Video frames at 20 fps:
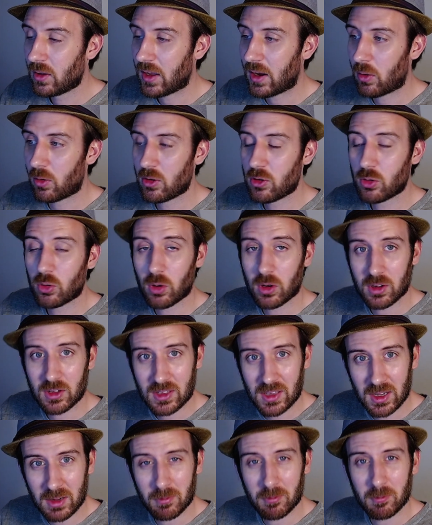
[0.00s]
How are you going to
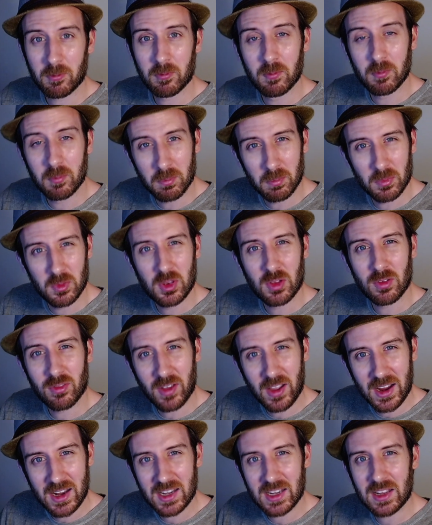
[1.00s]
kind of
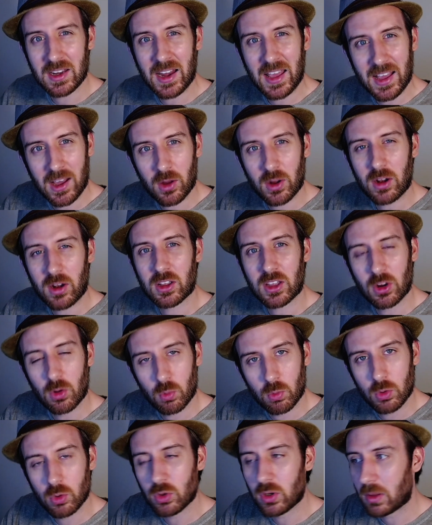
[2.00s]
divide it out? How are you going to
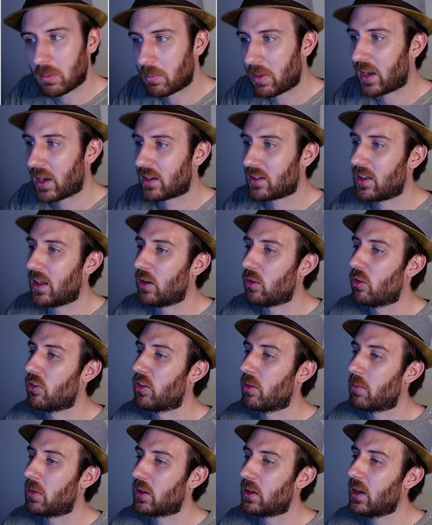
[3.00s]
root it back down to
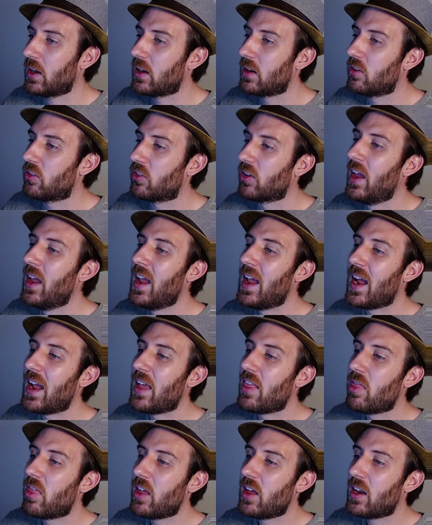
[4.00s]
something nice?
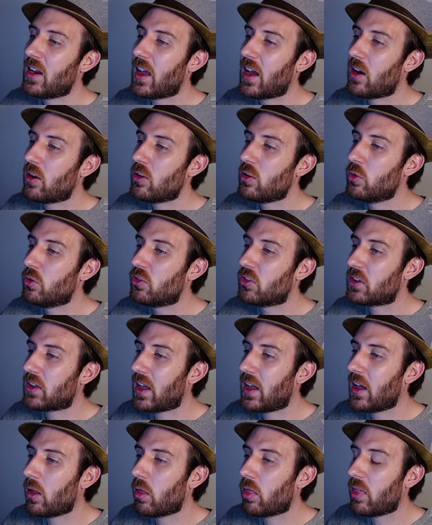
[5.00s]
And then how do you
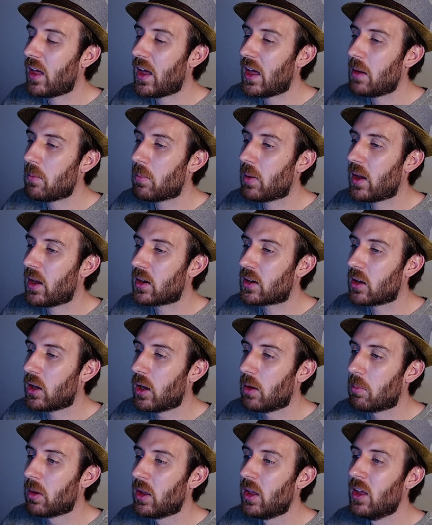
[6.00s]
scale that back
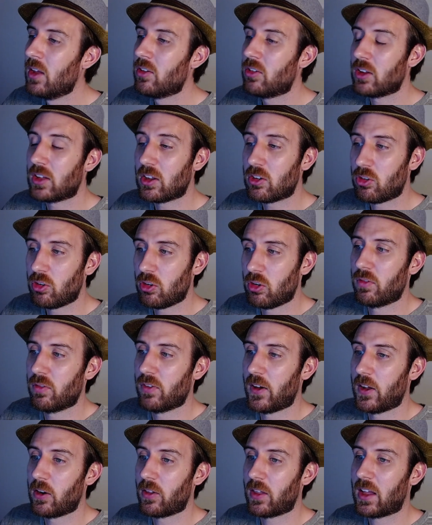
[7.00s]
up to get you your
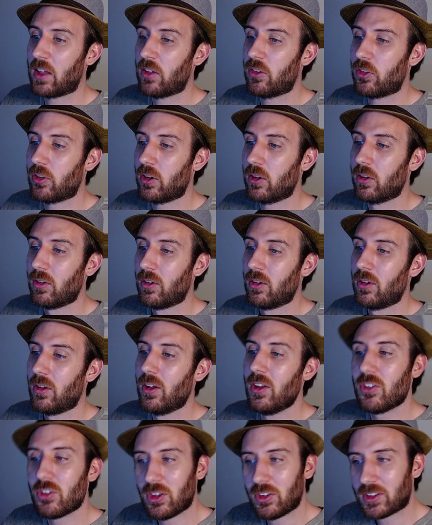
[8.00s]
final answer?
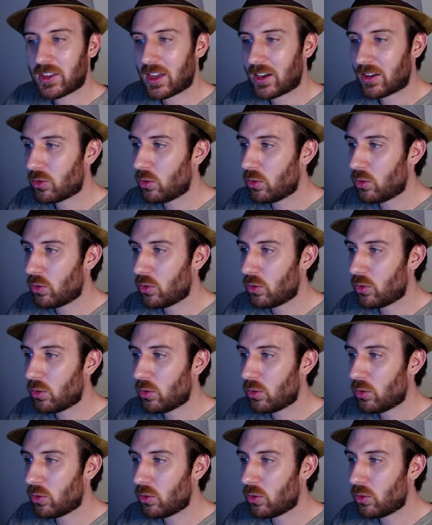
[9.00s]
So that's kind